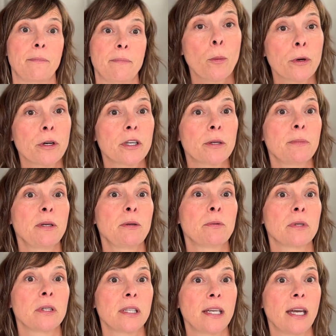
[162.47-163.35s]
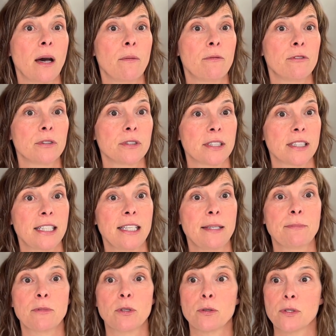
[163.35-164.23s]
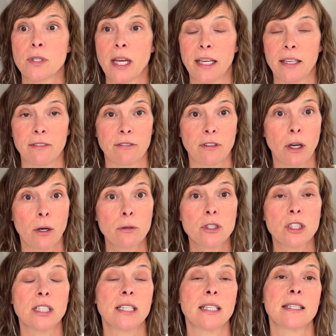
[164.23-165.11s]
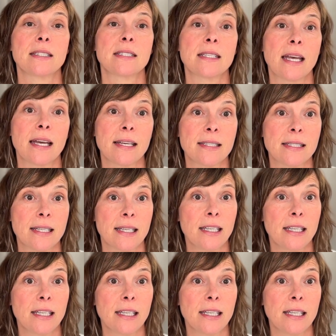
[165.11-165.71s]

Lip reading: Homework can be really helpful to keep those kind of coaching insights